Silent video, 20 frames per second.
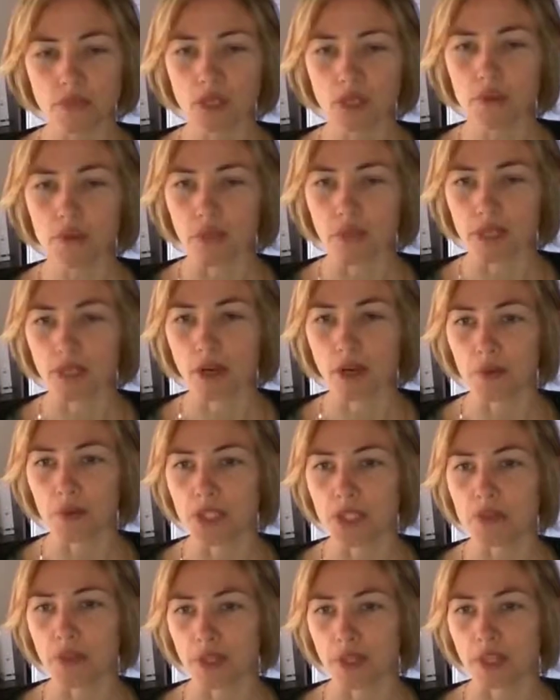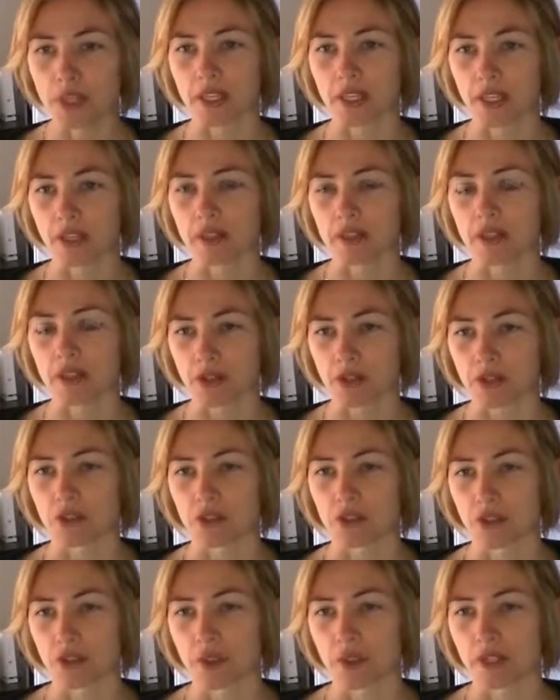But go into it thinking that you can
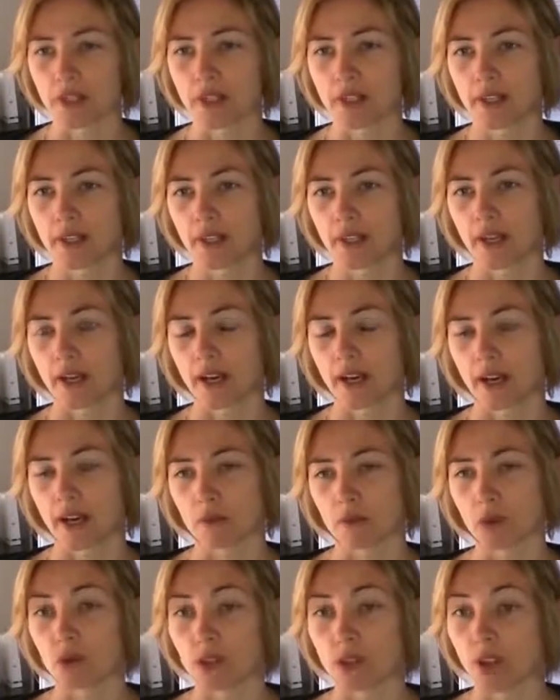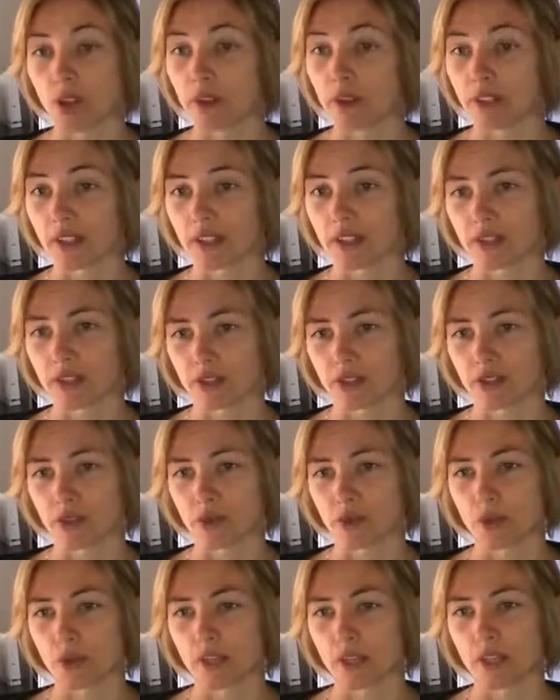do it, or knowing that you can
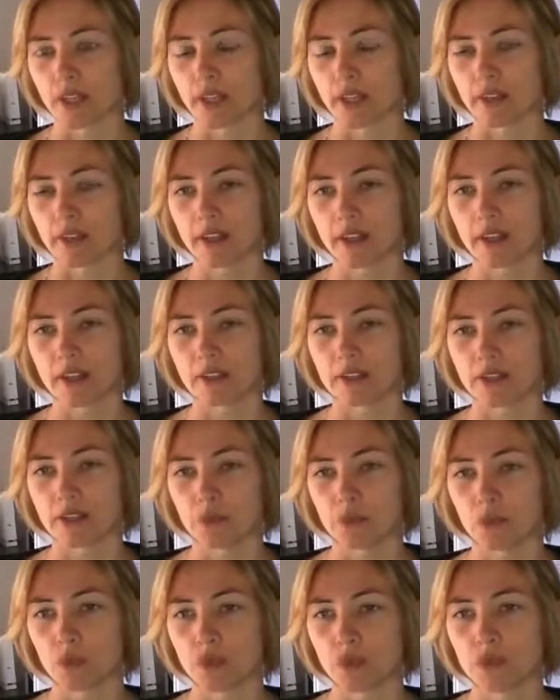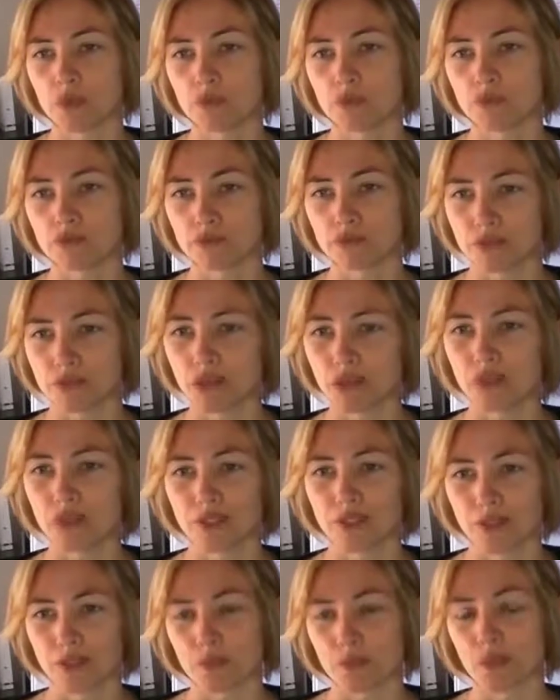do it and that you will do it
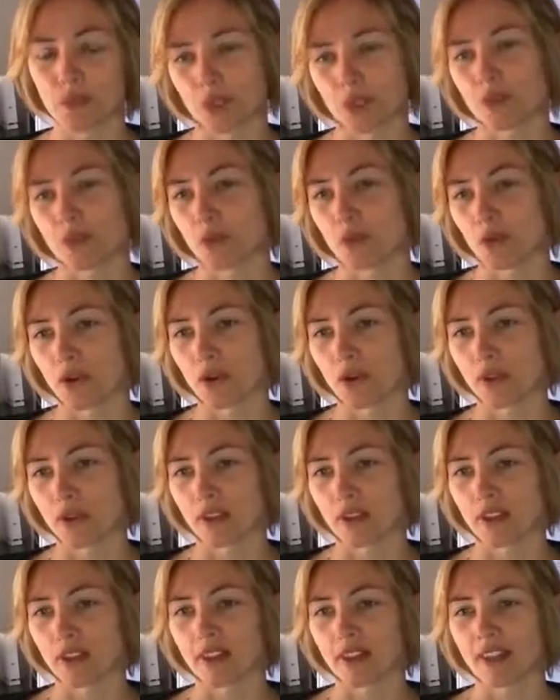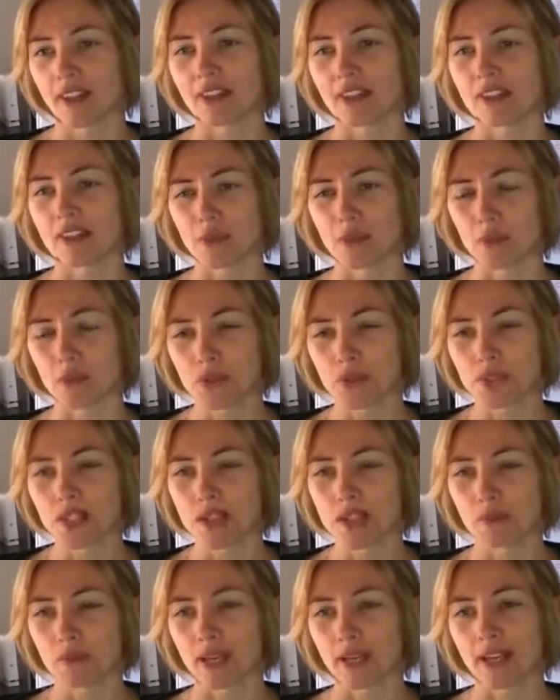if you put in the work. And then the rewards
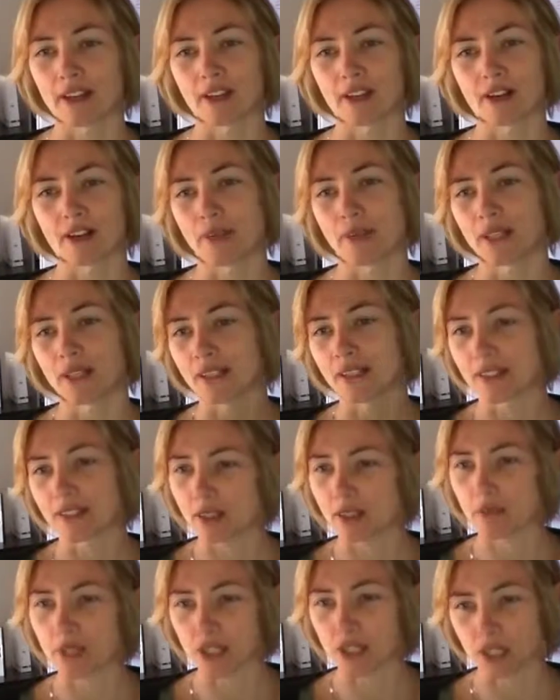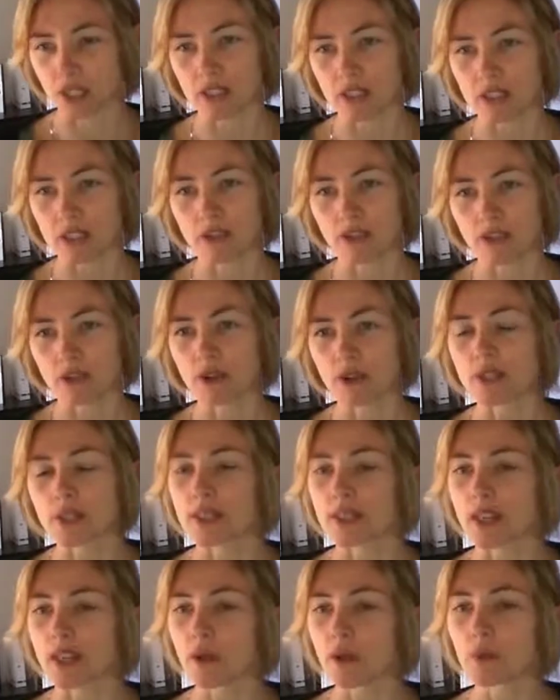come later. I mean, it's so much easier for
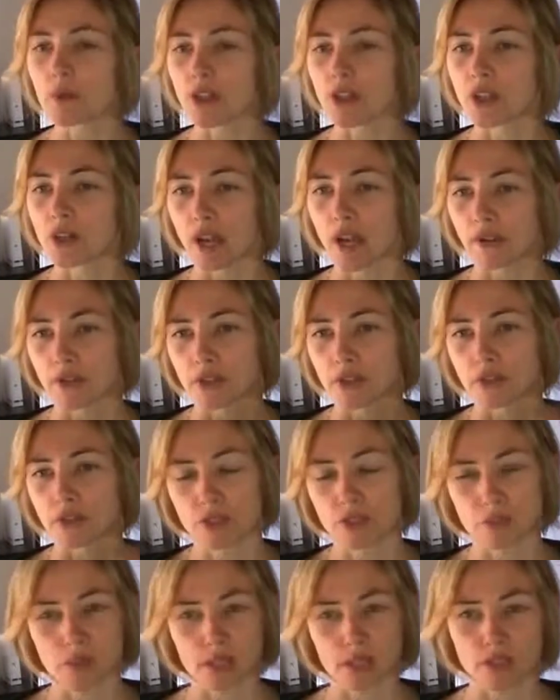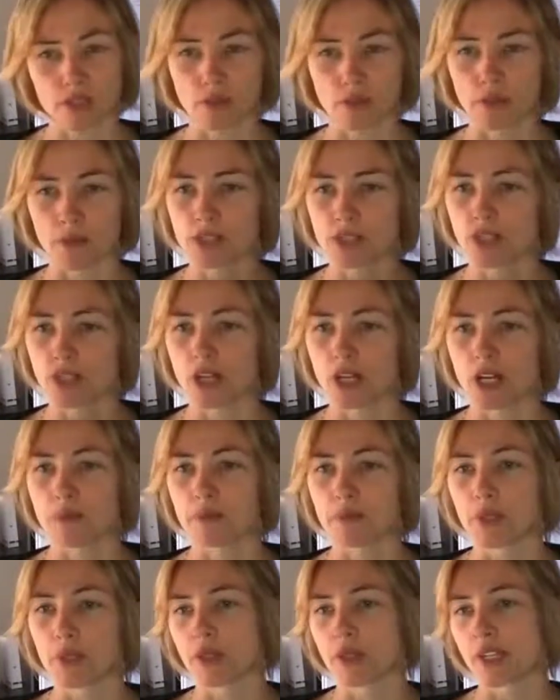us now. We don't have to spend so much
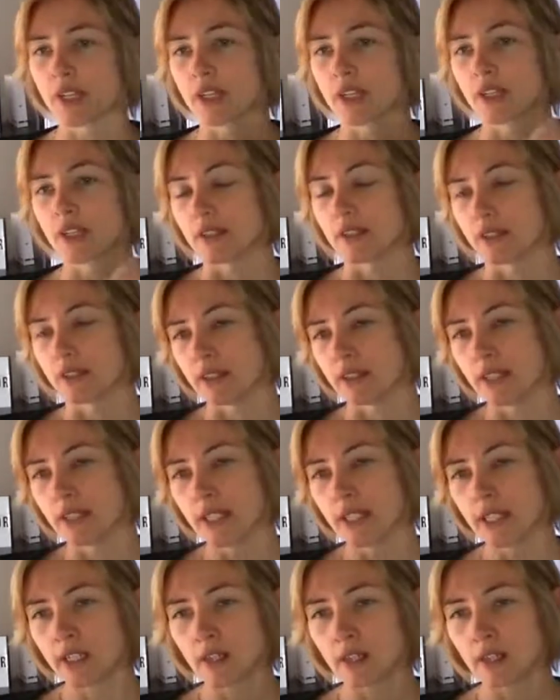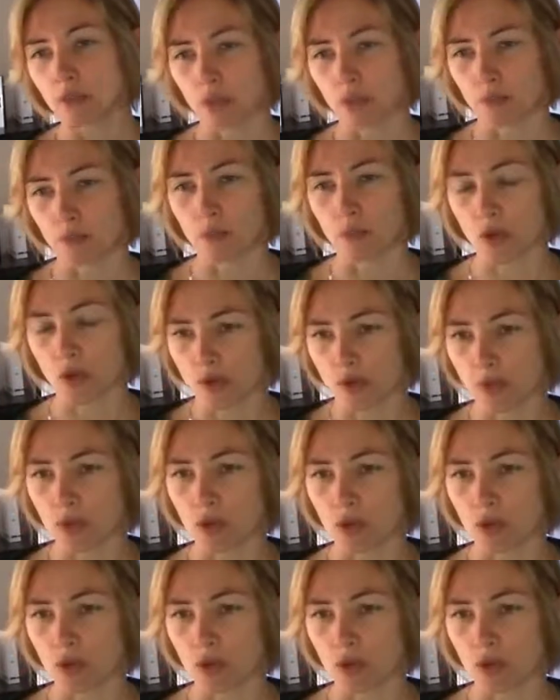time building it, and we're a bit more